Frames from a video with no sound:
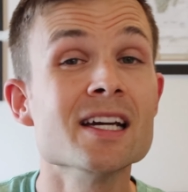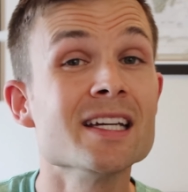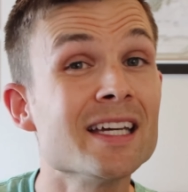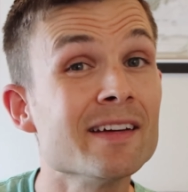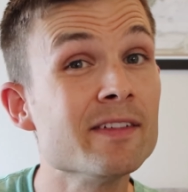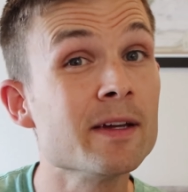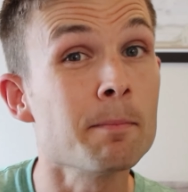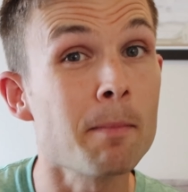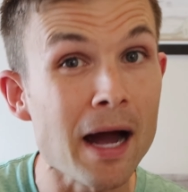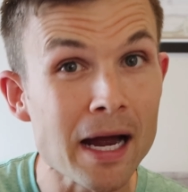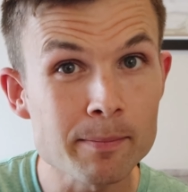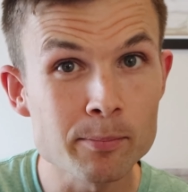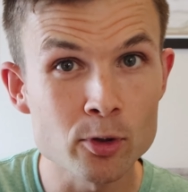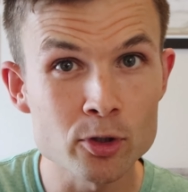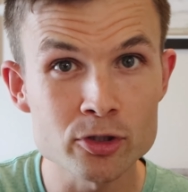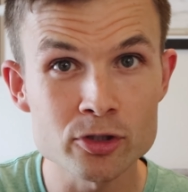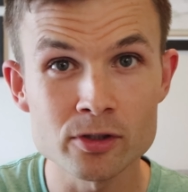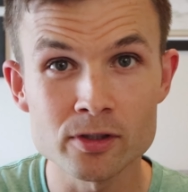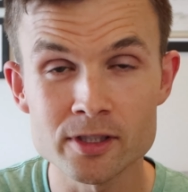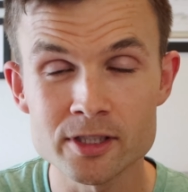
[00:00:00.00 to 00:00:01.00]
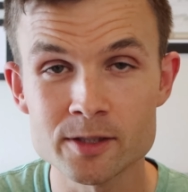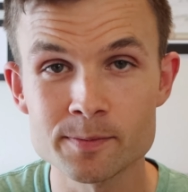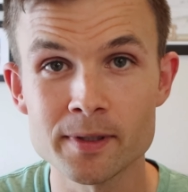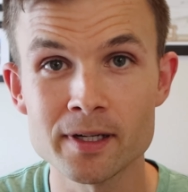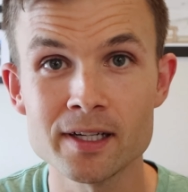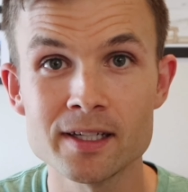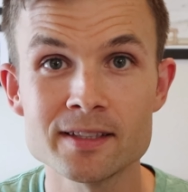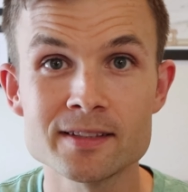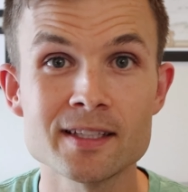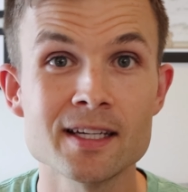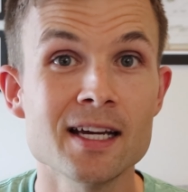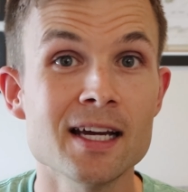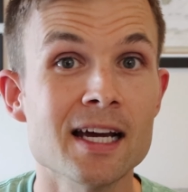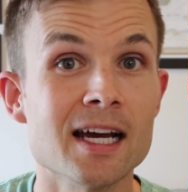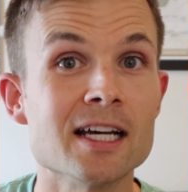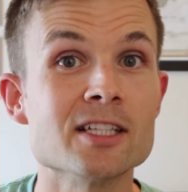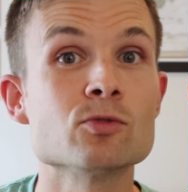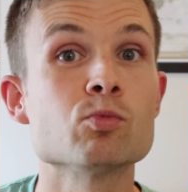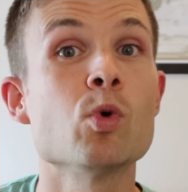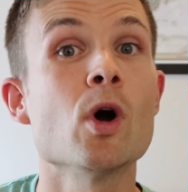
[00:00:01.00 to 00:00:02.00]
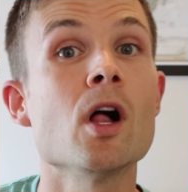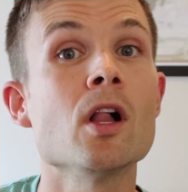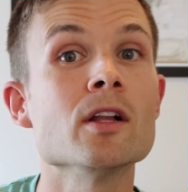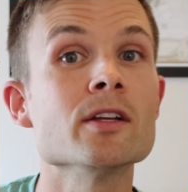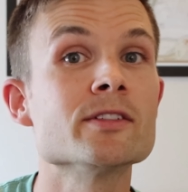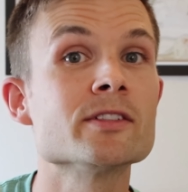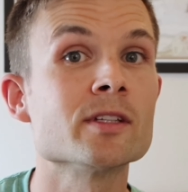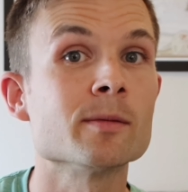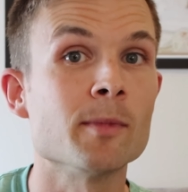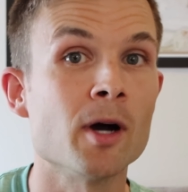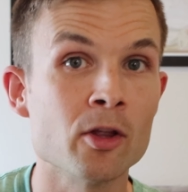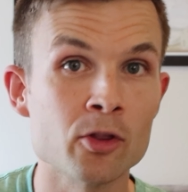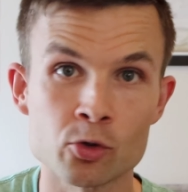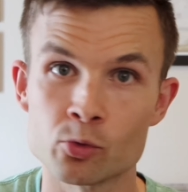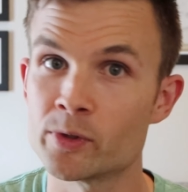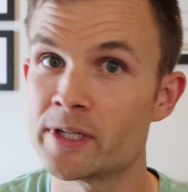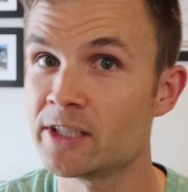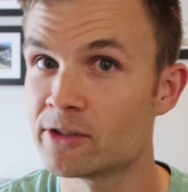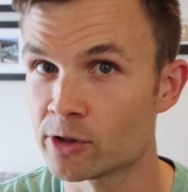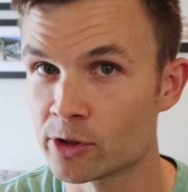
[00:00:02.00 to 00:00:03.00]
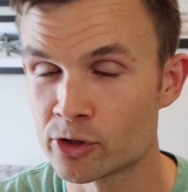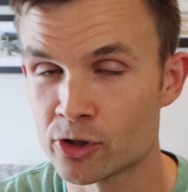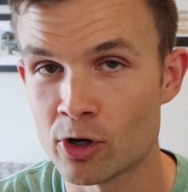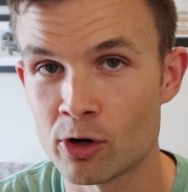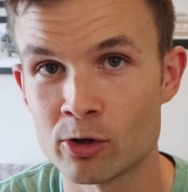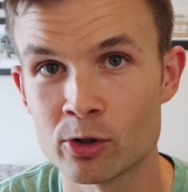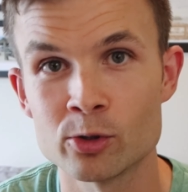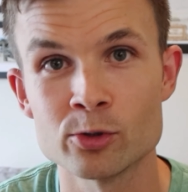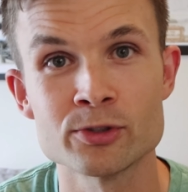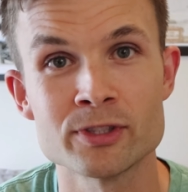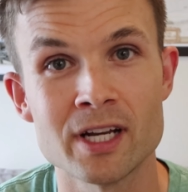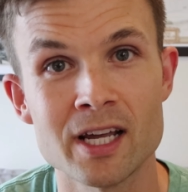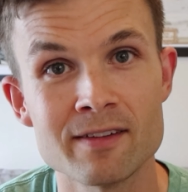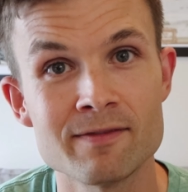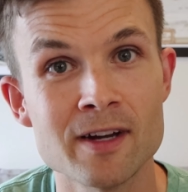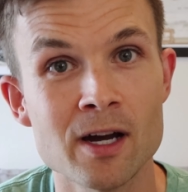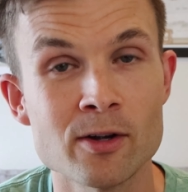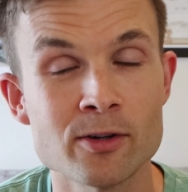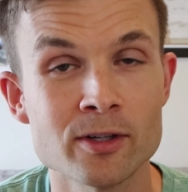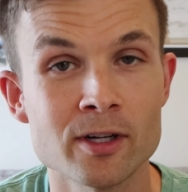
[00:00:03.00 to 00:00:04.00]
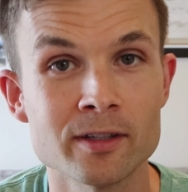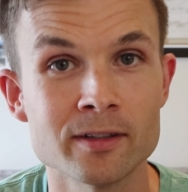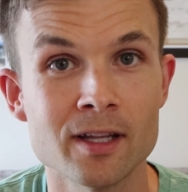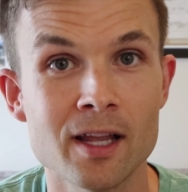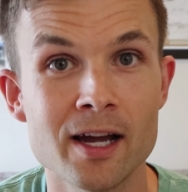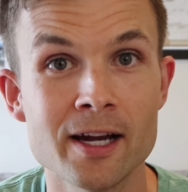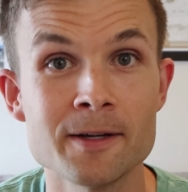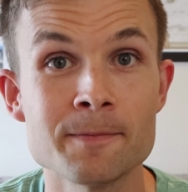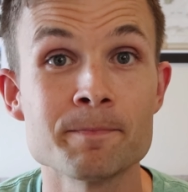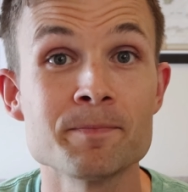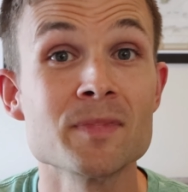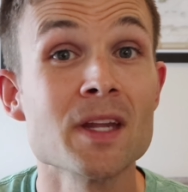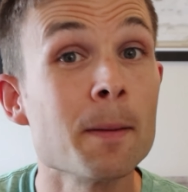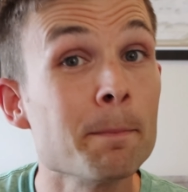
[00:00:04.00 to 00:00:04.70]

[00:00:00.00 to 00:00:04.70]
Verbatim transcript: giving my personal experience, as well as some other research articles that I found online.